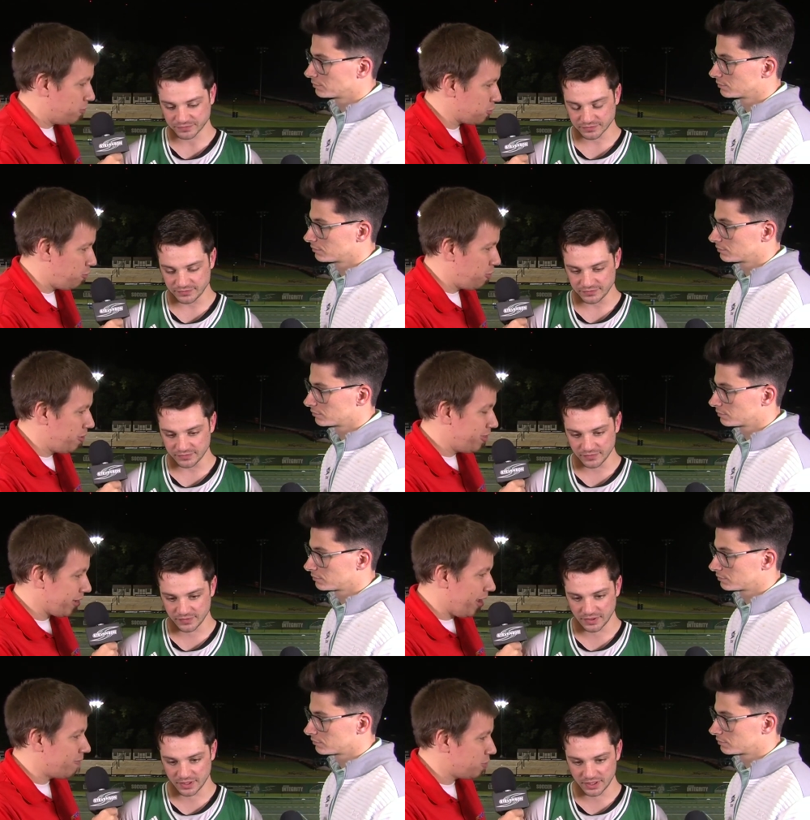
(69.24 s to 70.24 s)
Speaker 1: first quarter and the
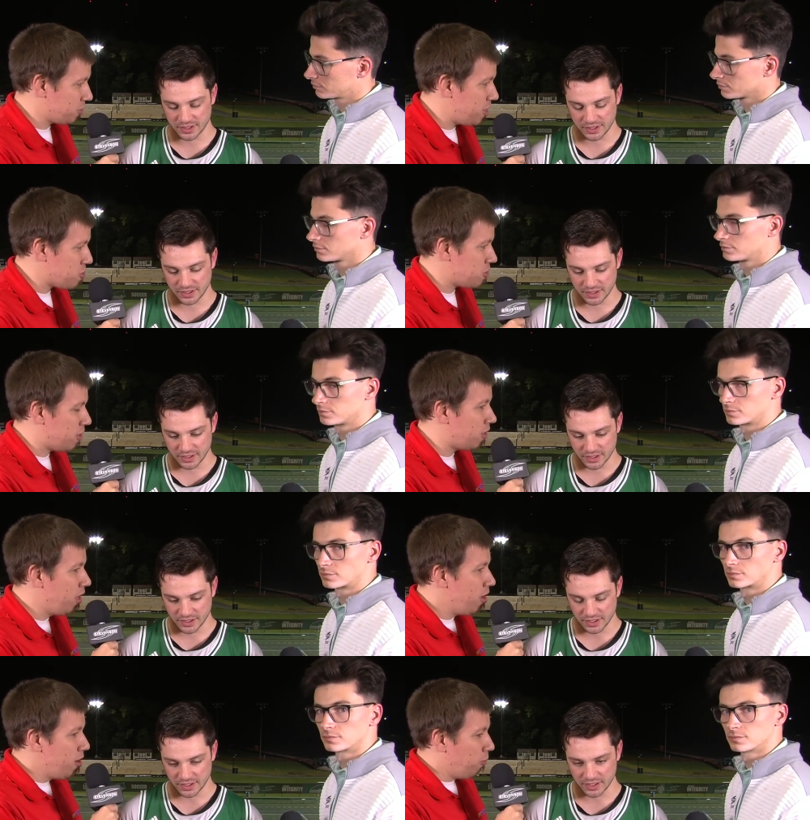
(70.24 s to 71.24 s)
conversation and
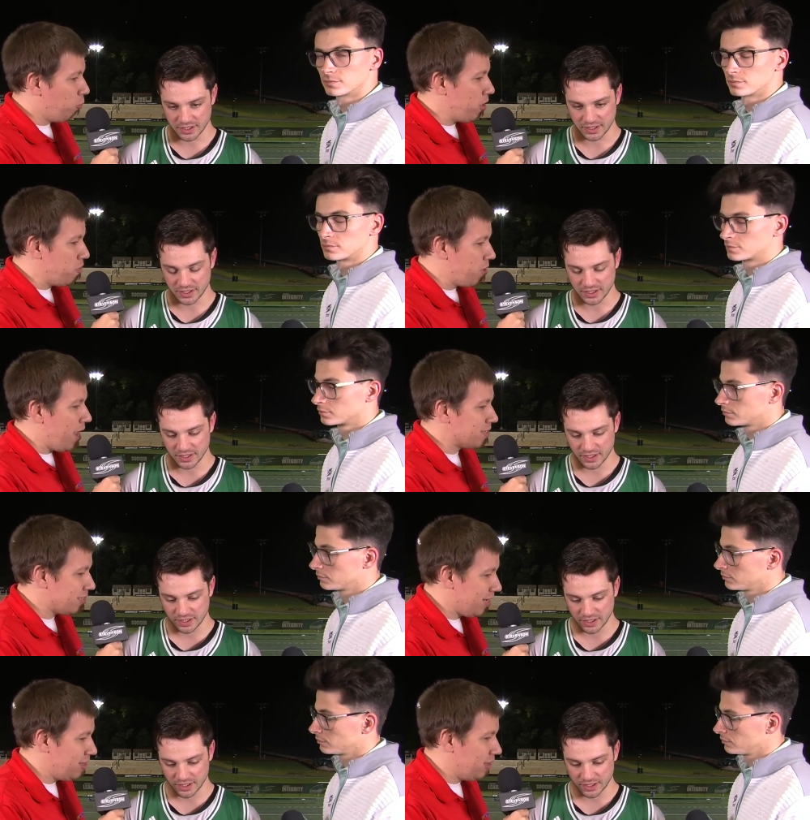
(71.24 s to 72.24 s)
what you guys
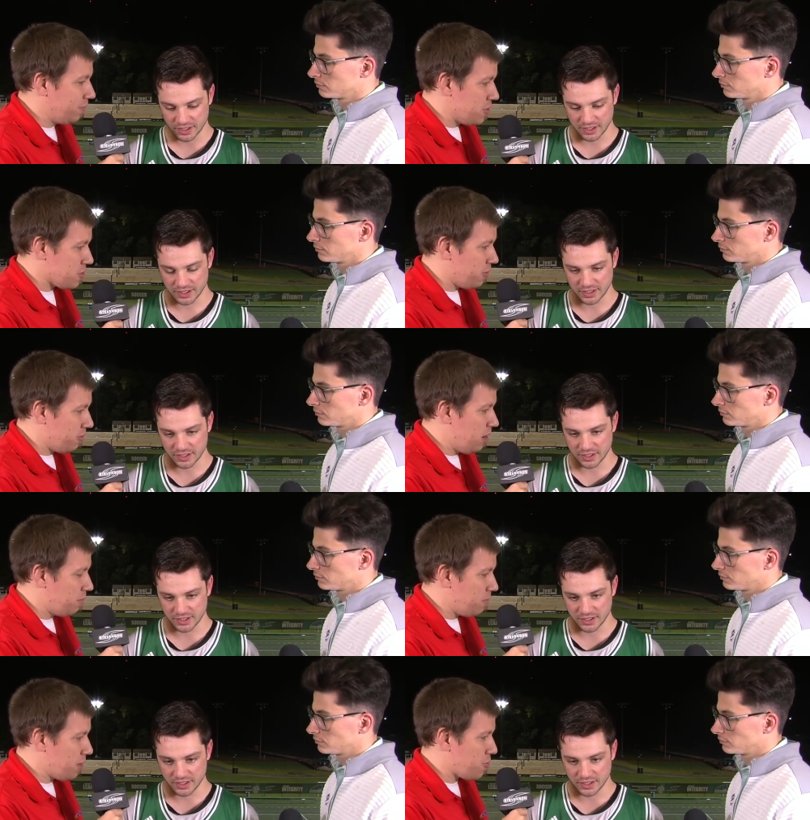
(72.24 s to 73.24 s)
did to lift each other up
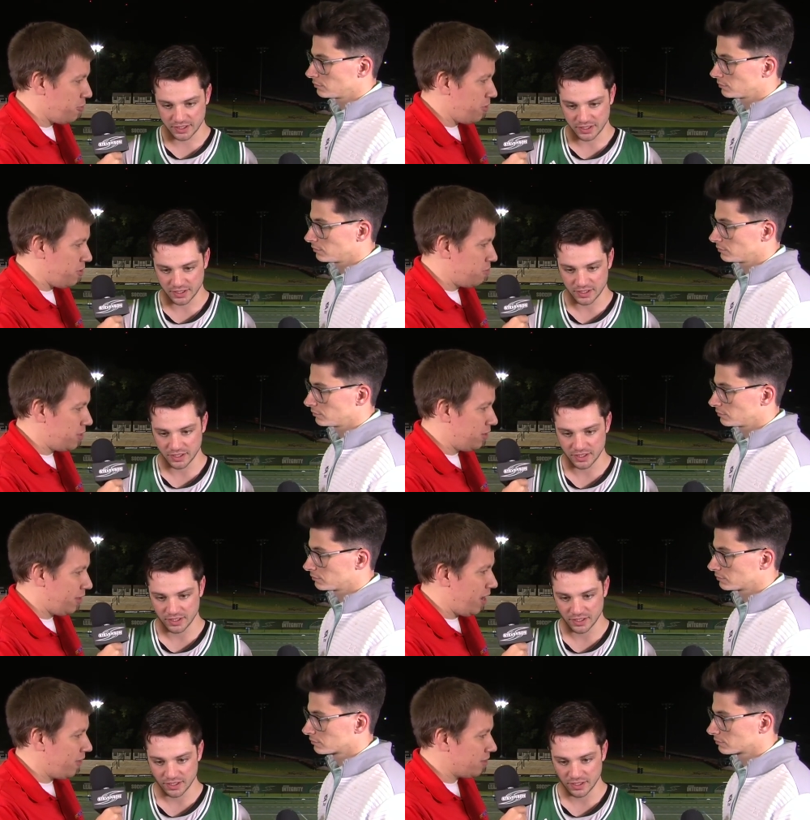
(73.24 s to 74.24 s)
and make sure that you didn't
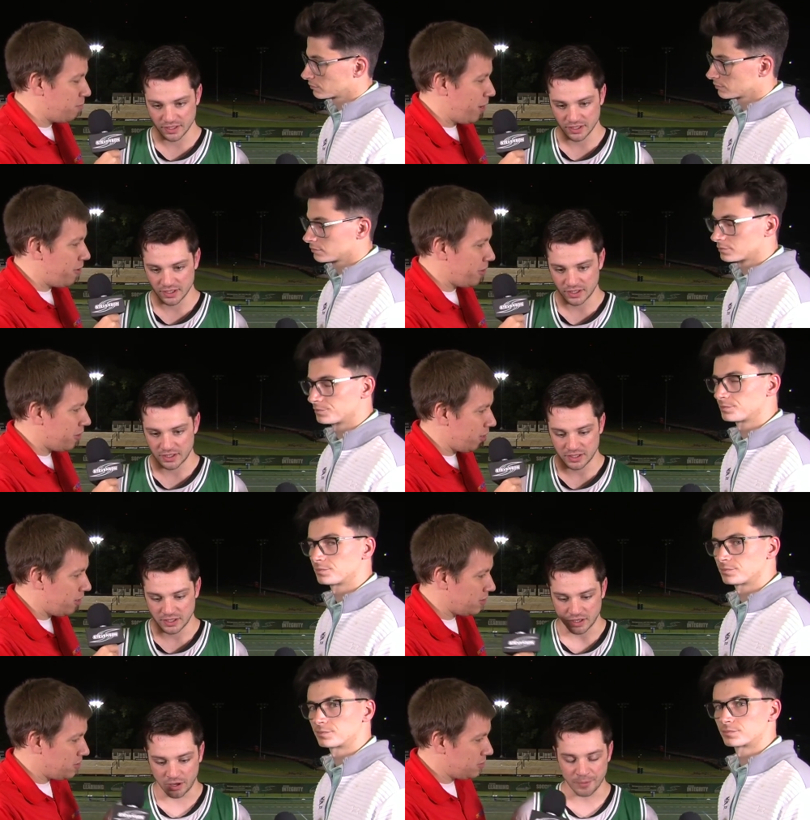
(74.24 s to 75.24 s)
allow that to bury you
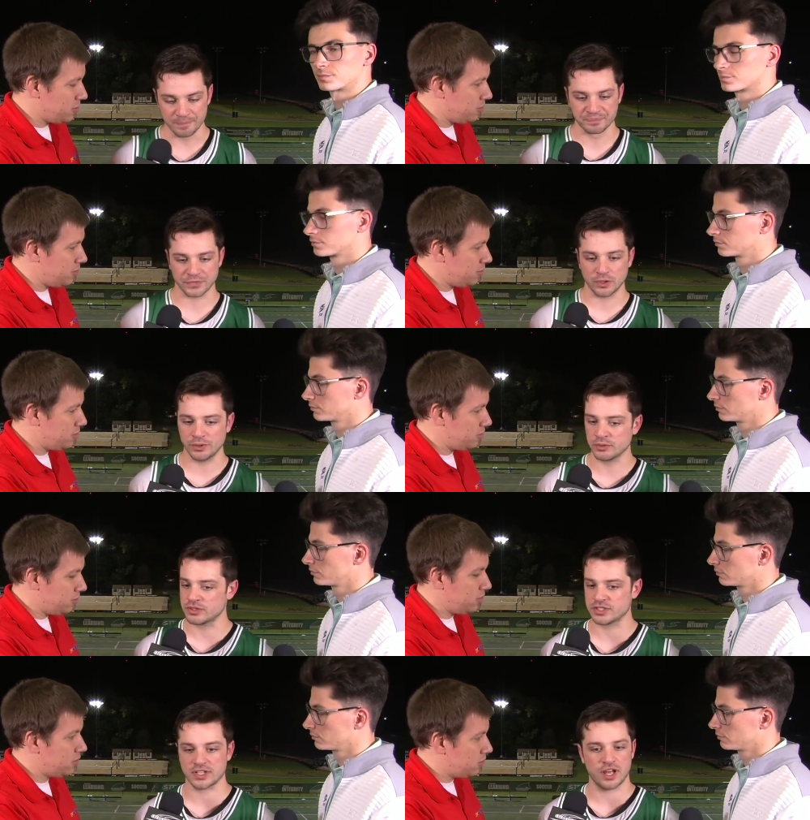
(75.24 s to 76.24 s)
tonight?
Speaker 2: Um, we were
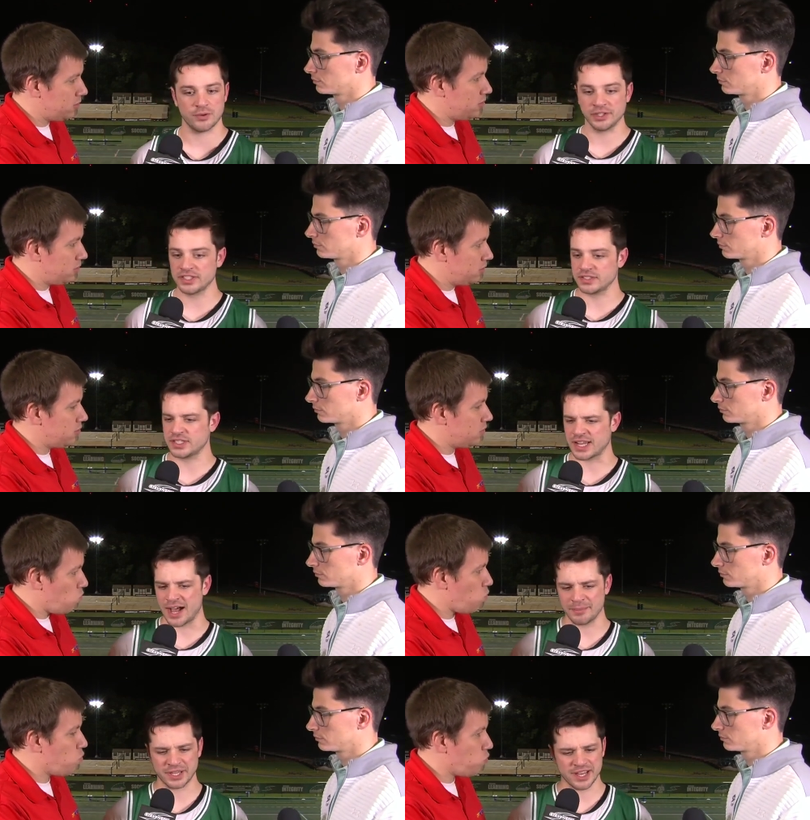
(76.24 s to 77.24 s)
just uh, we listened to
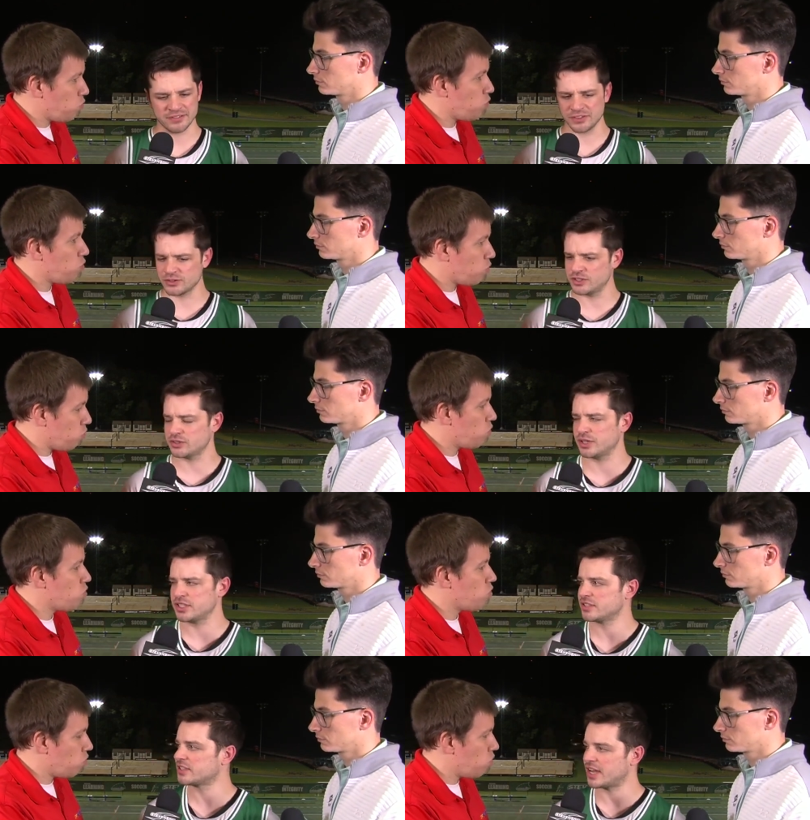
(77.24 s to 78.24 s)
Dom kind of in those
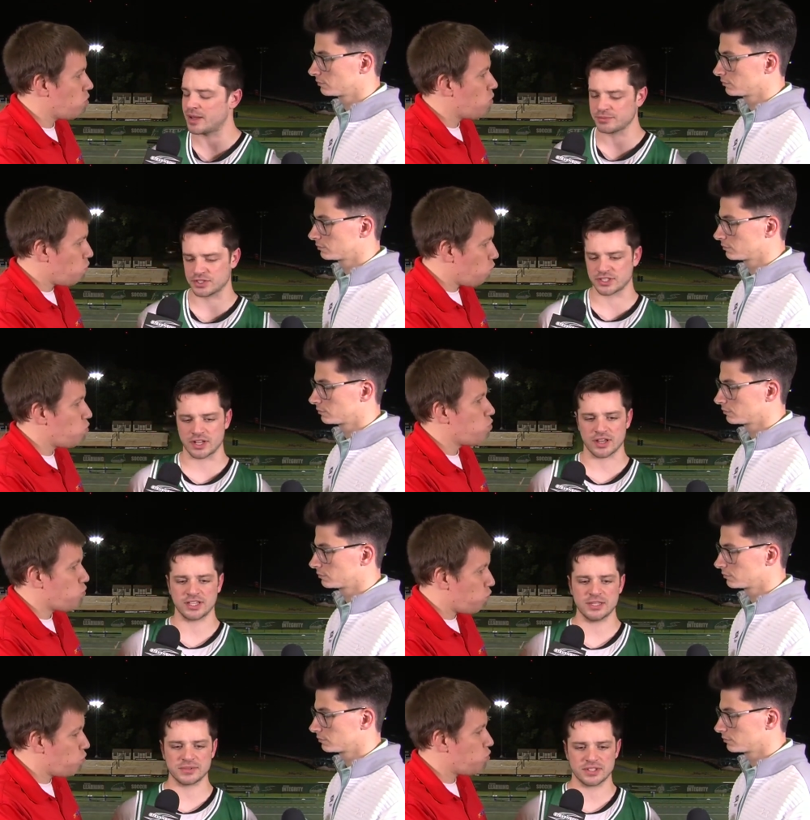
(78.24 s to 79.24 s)
situations. Dom just uh,
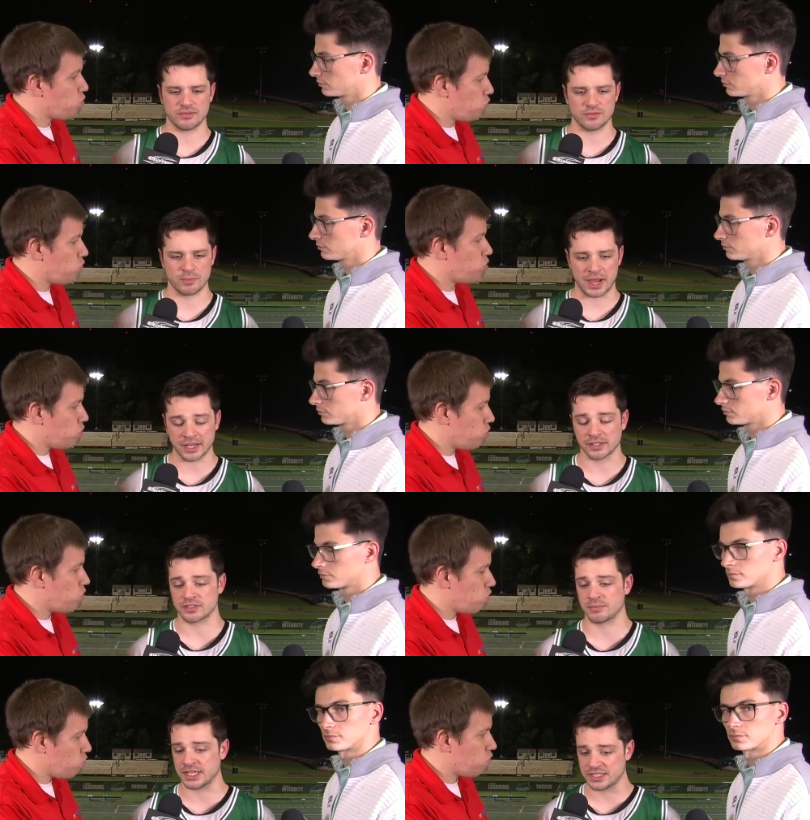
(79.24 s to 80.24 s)
keeps reminding us
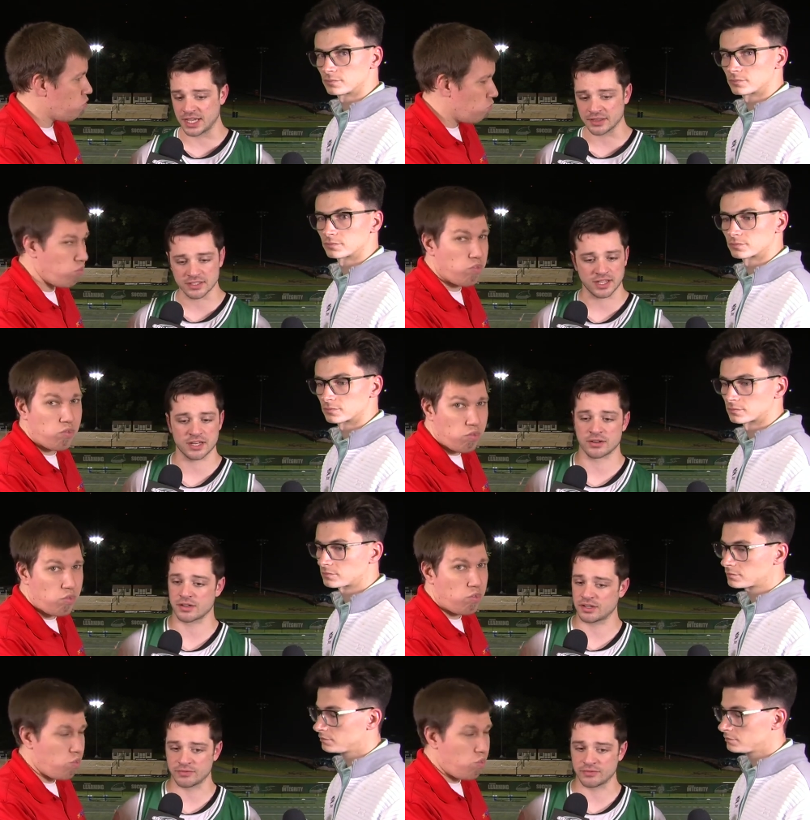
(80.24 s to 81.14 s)
to maintain the standard,